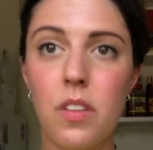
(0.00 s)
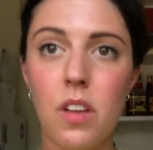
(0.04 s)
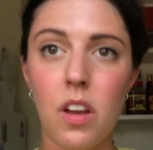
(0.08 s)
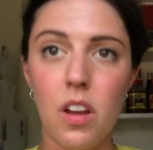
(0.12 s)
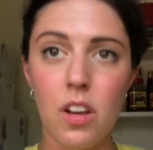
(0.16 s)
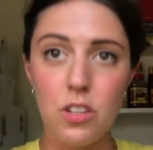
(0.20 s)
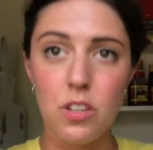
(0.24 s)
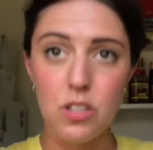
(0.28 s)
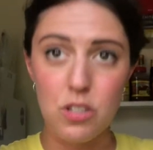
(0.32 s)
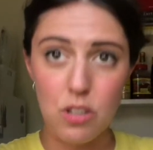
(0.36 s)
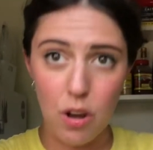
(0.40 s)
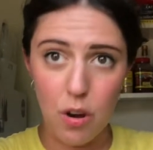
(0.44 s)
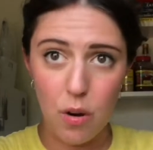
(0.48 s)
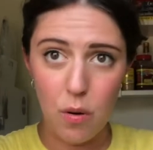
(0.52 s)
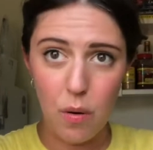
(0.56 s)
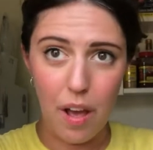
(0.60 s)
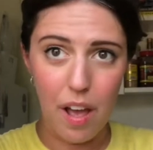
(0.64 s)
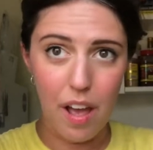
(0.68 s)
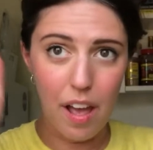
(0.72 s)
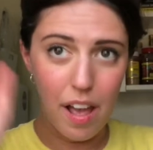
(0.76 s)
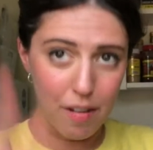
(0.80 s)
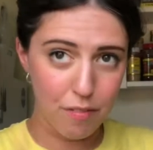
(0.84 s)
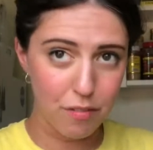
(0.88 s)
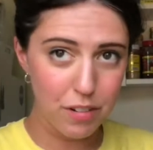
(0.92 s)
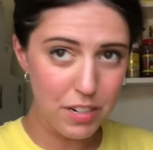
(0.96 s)
So
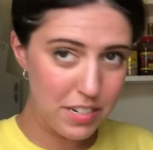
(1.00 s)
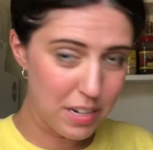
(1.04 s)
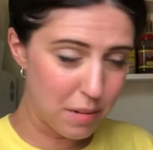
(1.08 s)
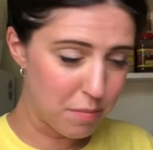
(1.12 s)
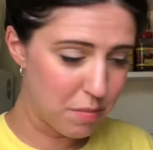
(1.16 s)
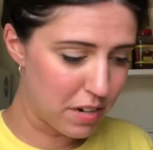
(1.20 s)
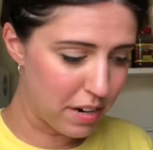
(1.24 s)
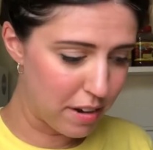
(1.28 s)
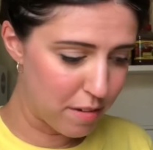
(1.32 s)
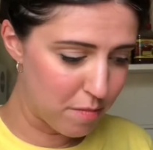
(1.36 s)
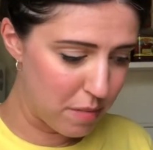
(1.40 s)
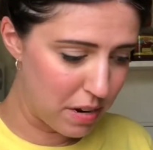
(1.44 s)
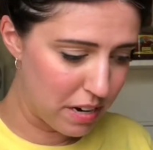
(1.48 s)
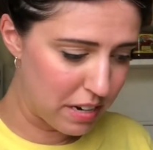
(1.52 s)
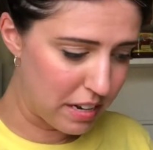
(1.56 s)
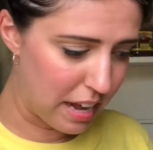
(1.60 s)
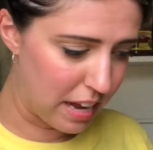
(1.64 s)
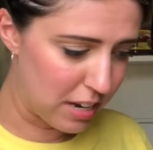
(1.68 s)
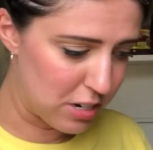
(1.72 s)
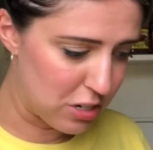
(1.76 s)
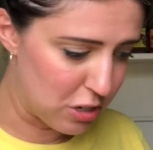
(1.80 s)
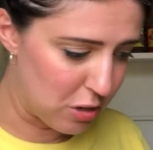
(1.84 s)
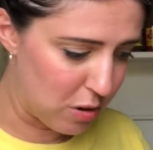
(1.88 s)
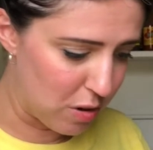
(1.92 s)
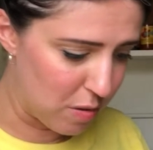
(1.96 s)
every time that I make
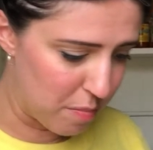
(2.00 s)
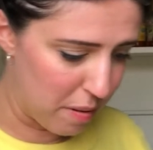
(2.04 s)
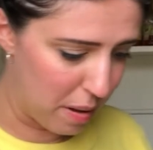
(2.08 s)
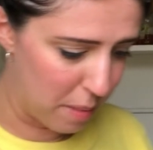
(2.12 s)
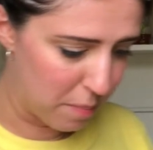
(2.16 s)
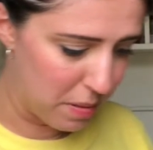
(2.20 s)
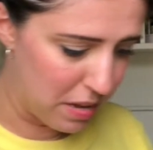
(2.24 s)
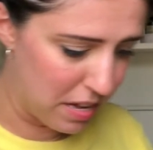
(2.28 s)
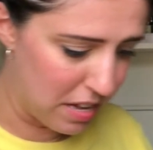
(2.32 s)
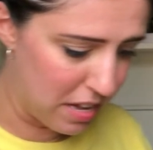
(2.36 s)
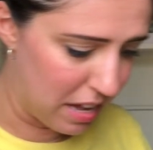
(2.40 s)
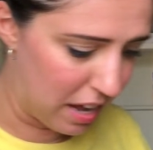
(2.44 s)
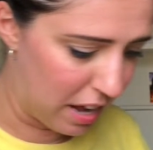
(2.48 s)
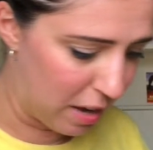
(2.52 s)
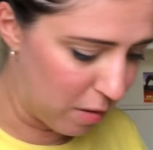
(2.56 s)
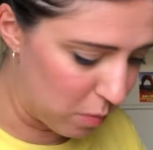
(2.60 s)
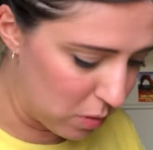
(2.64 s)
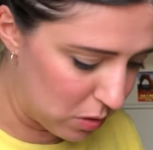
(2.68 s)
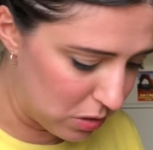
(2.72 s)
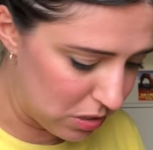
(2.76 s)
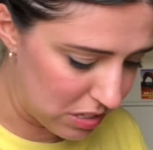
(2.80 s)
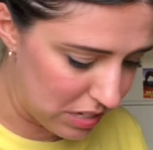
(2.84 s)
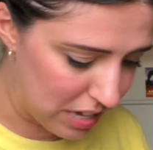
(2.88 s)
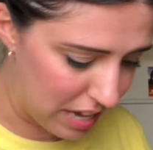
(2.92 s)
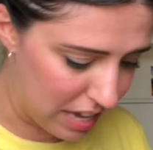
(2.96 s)
cacio e pepe, I will
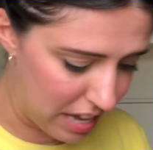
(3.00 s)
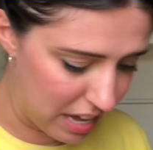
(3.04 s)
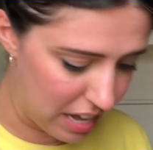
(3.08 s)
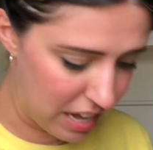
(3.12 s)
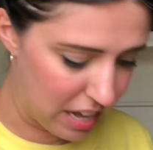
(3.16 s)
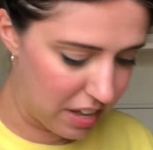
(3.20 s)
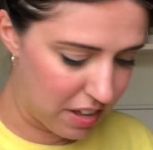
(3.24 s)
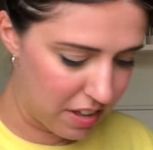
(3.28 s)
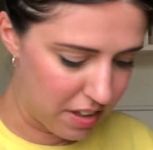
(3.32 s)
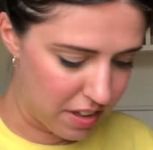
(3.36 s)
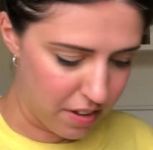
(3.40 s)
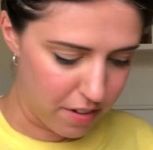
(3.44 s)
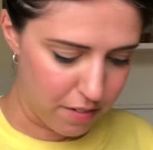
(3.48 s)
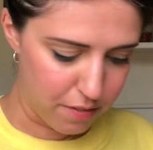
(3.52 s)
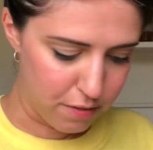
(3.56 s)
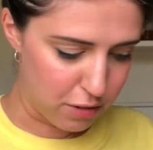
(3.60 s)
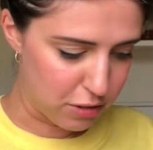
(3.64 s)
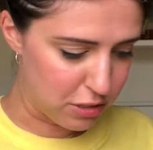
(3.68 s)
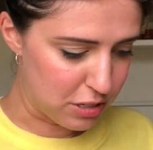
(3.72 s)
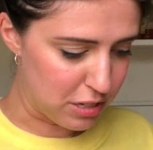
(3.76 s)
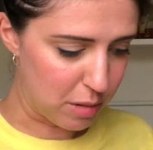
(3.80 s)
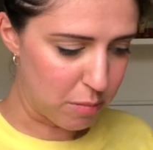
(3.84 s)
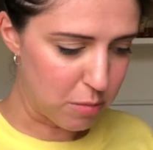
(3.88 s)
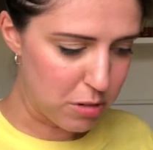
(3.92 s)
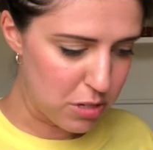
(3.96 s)
say, for
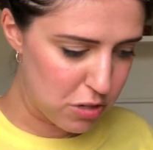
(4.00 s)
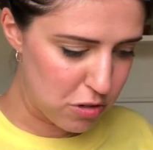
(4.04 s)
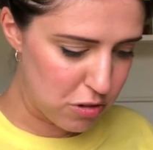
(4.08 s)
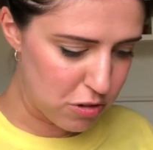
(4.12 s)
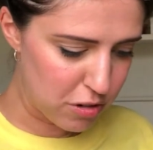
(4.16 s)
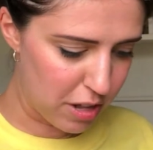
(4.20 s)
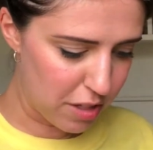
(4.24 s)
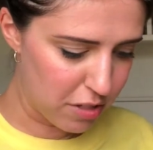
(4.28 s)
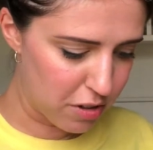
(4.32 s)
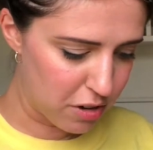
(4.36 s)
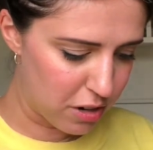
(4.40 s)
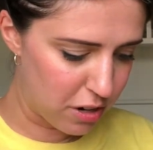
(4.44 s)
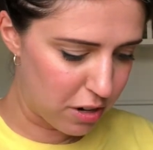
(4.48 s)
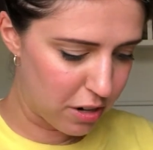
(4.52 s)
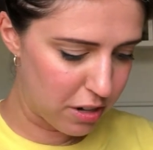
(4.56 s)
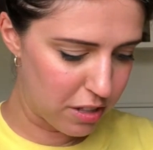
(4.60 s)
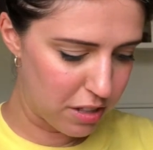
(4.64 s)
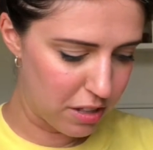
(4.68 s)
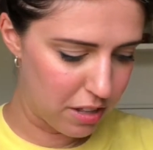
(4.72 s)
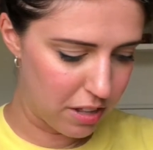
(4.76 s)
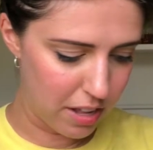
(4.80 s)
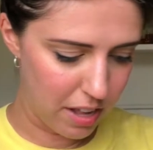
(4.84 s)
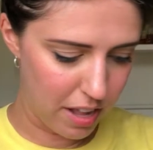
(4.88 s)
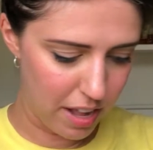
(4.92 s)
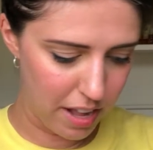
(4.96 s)
some reason or another,
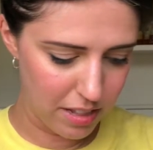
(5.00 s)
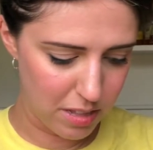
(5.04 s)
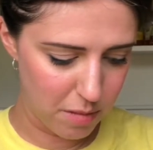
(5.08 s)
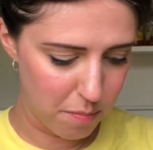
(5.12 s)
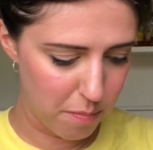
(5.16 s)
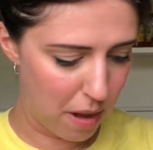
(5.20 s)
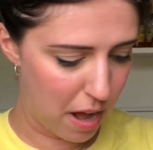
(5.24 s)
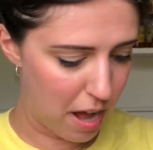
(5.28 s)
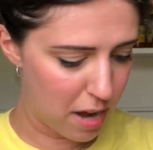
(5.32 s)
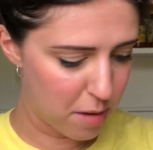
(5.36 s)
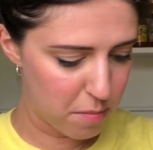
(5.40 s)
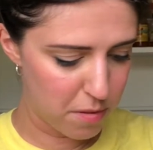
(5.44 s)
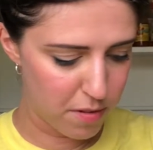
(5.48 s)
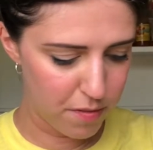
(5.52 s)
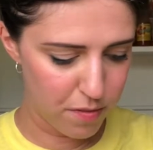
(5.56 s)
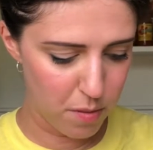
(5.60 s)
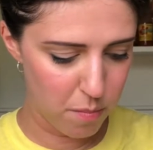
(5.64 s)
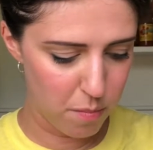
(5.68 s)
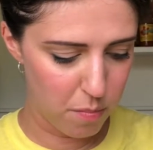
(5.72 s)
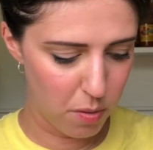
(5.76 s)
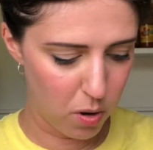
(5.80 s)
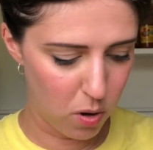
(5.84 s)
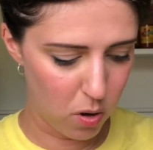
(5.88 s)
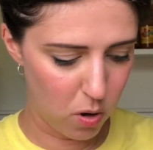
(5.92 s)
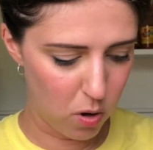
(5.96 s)
at the bottom of the
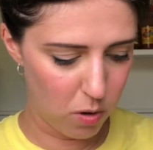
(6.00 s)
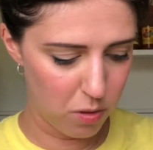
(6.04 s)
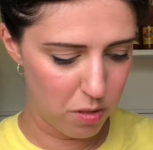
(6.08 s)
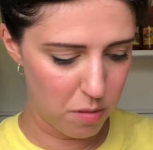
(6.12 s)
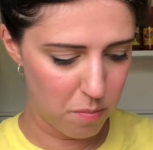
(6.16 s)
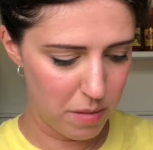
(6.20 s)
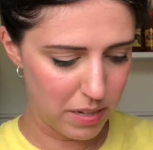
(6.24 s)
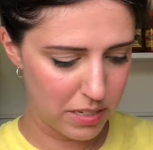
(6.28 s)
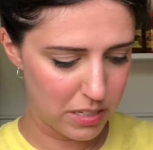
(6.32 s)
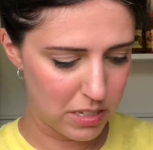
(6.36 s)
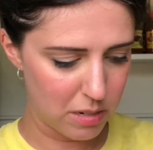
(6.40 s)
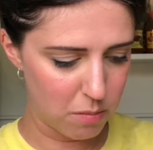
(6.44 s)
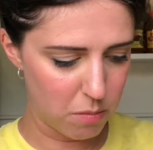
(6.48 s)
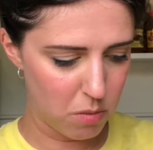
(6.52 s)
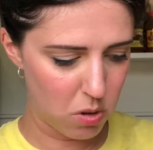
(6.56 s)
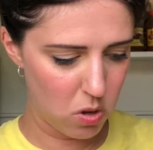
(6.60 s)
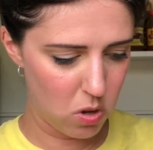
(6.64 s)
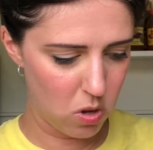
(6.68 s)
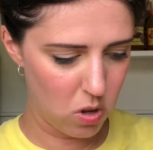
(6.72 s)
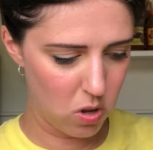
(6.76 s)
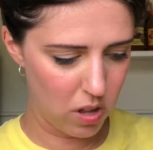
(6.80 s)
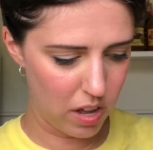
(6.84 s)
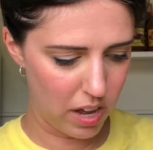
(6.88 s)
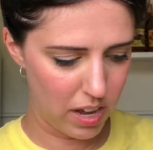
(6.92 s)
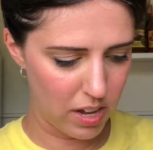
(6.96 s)
bowl, the mixing
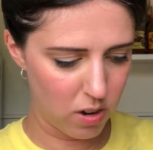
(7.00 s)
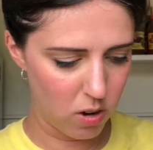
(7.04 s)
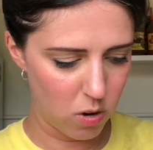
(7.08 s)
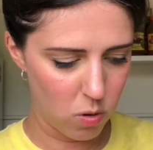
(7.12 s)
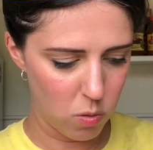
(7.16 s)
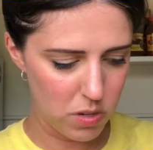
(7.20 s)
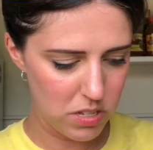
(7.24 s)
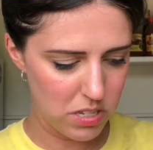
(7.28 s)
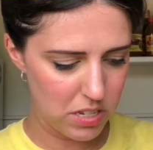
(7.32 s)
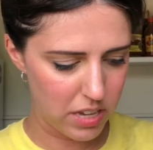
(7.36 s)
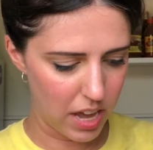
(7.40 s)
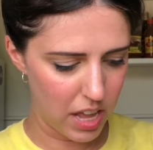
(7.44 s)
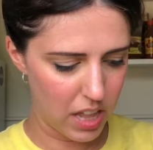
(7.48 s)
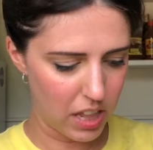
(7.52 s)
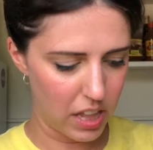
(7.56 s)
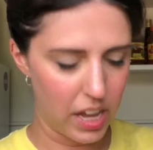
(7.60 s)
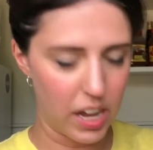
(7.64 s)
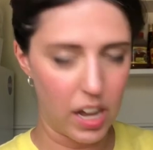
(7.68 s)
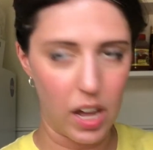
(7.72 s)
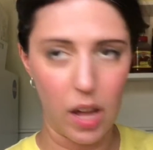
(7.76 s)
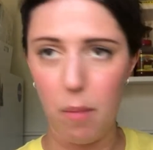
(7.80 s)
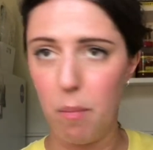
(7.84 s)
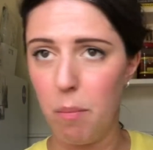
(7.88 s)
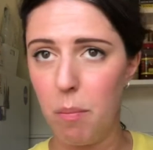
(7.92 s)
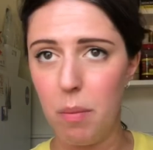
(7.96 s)
bowl, I always get like
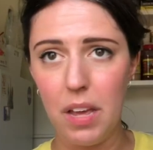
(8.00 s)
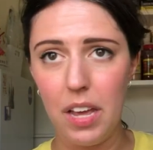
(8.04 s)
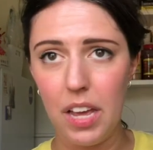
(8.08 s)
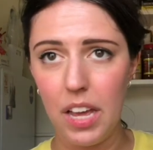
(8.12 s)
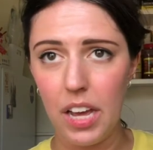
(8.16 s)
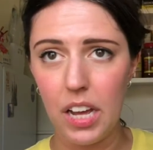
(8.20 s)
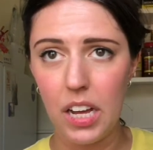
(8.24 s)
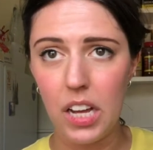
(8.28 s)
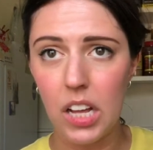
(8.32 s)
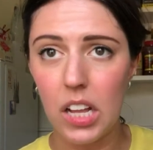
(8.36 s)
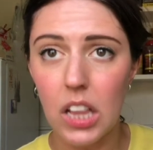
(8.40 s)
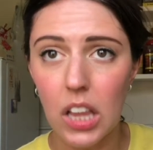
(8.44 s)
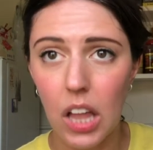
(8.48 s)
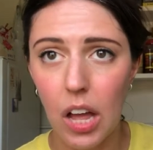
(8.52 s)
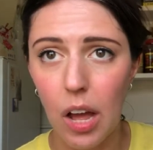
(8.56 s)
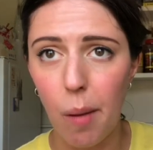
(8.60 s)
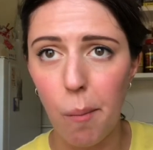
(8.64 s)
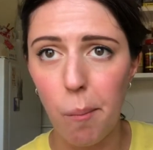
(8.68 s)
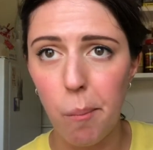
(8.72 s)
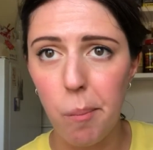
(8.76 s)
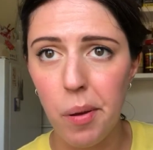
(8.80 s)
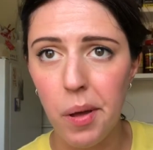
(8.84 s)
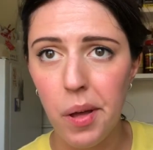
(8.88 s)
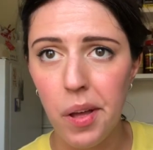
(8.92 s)
a big clump